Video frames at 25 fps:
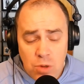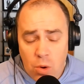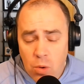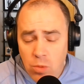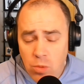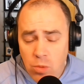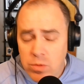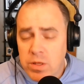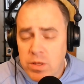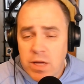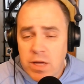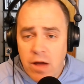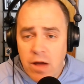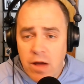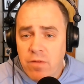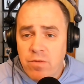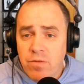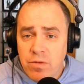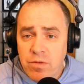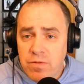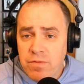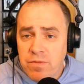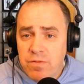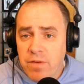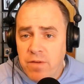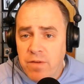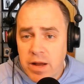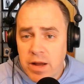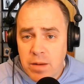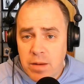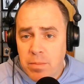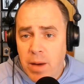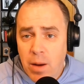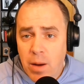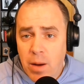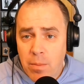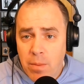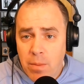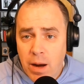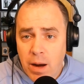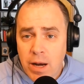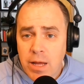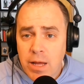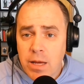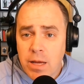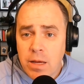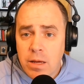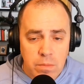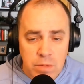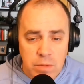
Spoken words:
only ever fight about money.